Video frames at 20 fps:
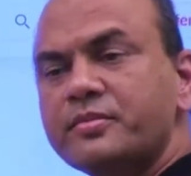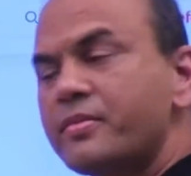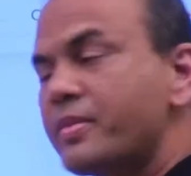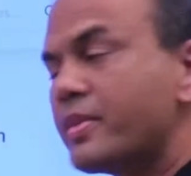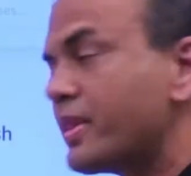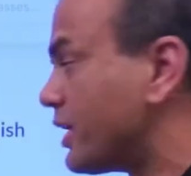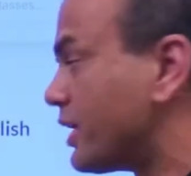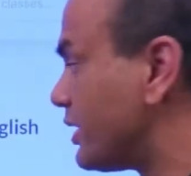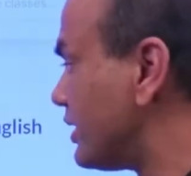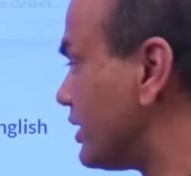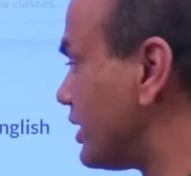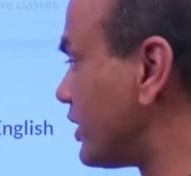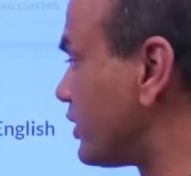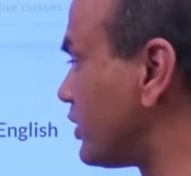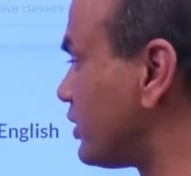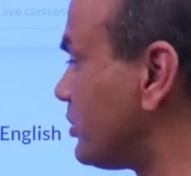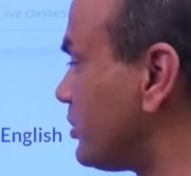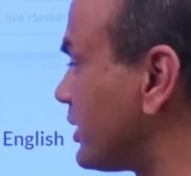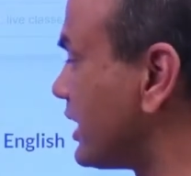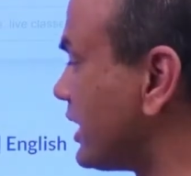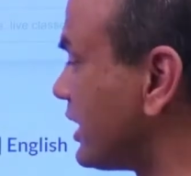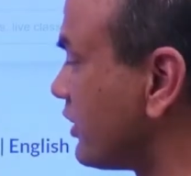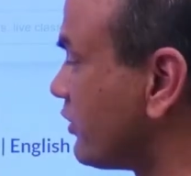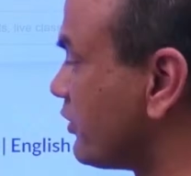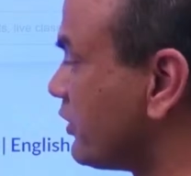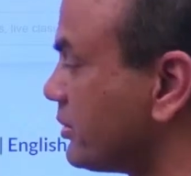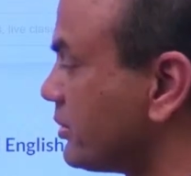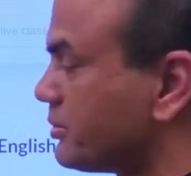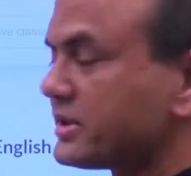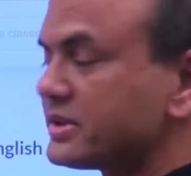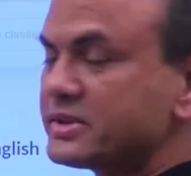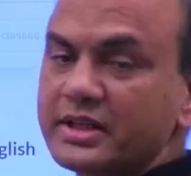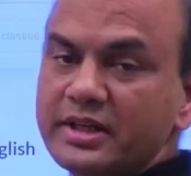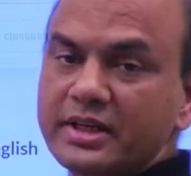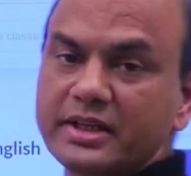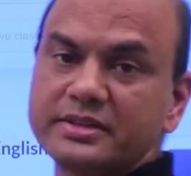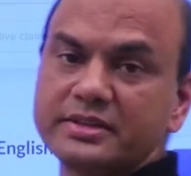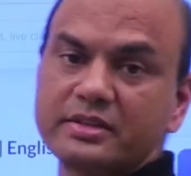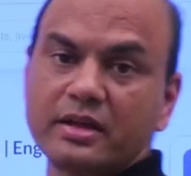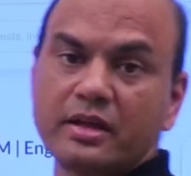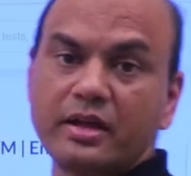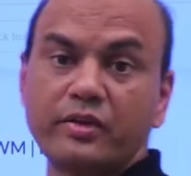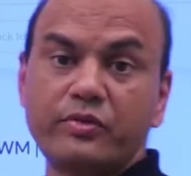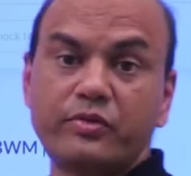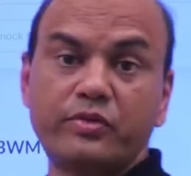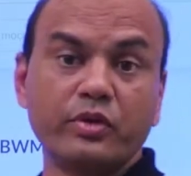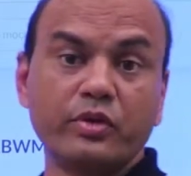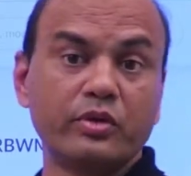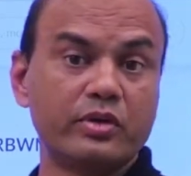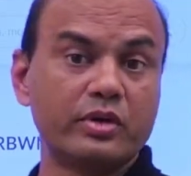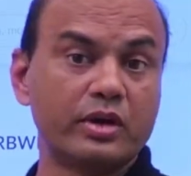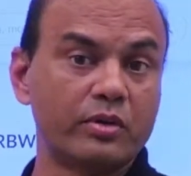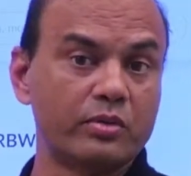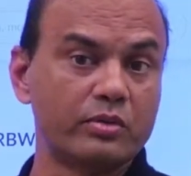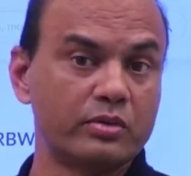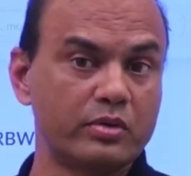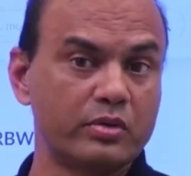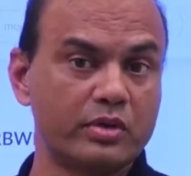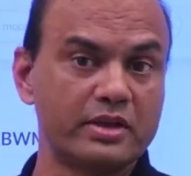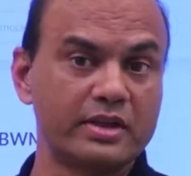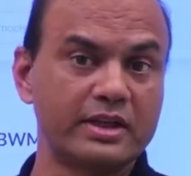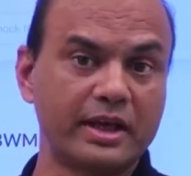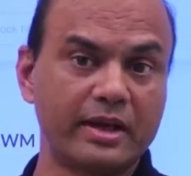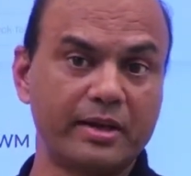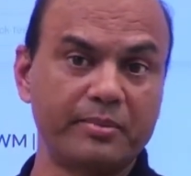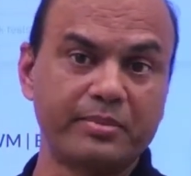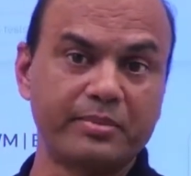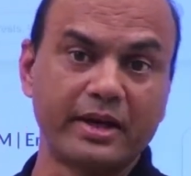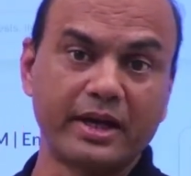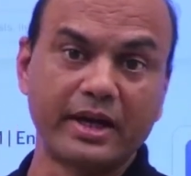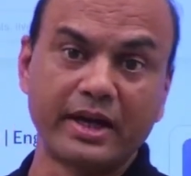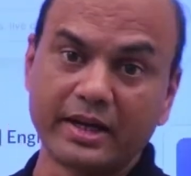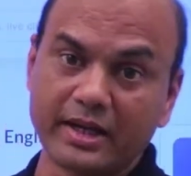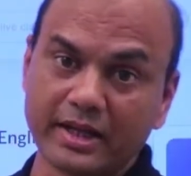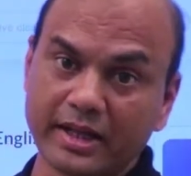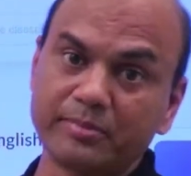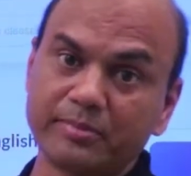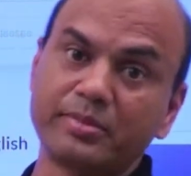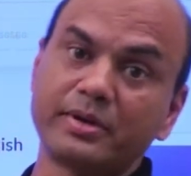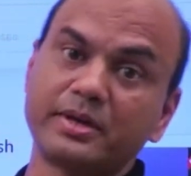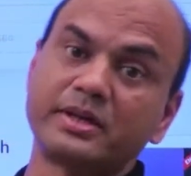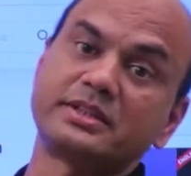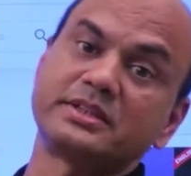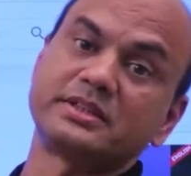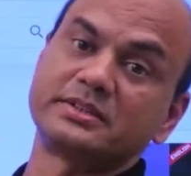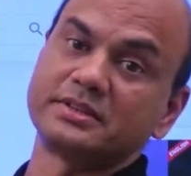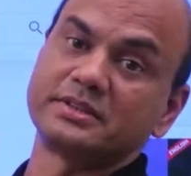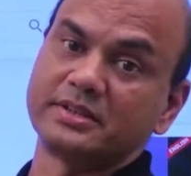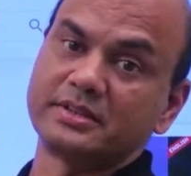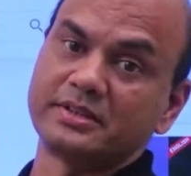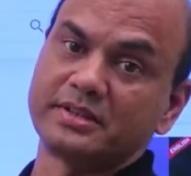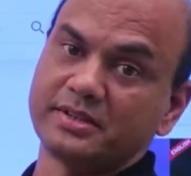Here you will be getting 1% extra if you download the app and then purchase it.